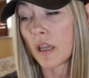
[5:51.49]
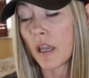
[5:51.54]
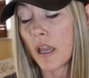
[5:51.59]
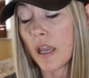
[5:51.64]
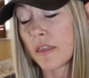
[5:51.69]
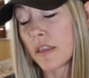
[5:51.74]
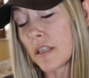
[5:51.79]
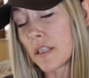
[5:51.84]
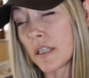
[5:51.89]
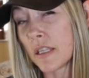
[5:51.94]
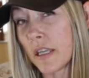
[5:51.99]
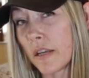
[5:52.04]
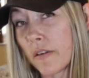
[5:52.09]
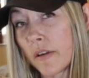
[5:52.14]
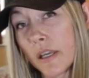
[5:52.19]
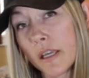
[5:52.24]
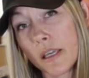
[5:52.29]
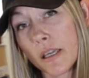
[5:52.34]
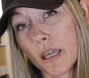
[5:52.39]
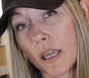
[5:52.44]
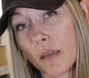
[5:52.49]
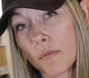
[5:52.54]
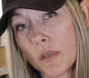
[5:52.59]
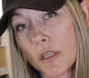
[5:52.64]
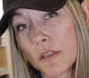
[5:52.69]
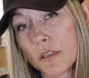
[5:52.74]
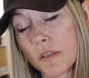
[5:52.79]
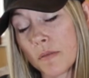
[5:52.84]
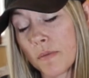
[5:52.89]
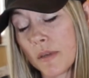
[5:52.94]
and this theory came
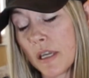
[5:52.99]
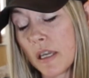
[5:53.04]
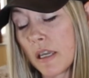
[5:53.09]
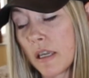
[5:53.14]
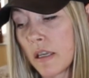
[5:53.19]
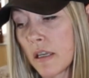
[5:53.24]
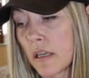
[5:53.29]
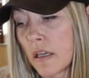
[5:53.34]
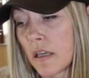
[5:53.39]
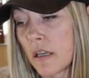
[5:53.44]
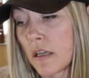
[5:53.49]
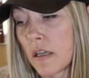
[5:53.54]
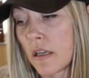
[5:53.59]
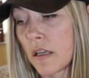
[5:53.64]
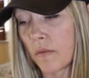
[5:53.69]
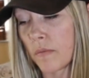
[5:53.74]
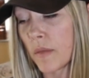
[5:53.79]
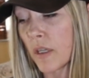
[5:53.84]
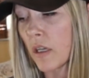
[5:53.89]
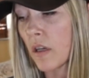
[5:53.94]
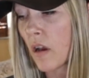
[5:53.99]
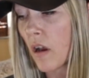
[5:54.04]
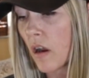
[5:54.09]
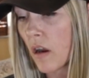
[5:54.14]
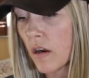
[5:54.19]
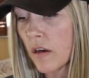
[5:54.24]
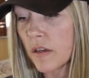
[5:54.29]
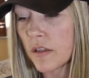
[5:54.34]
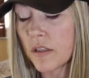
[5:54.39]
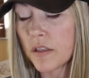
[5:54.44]
into be. From the
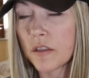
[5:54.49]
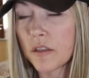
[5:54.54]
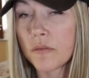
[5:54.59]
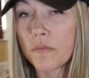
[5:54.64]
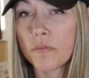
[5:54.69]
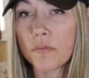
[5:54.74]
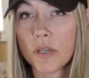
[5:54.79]
cars, the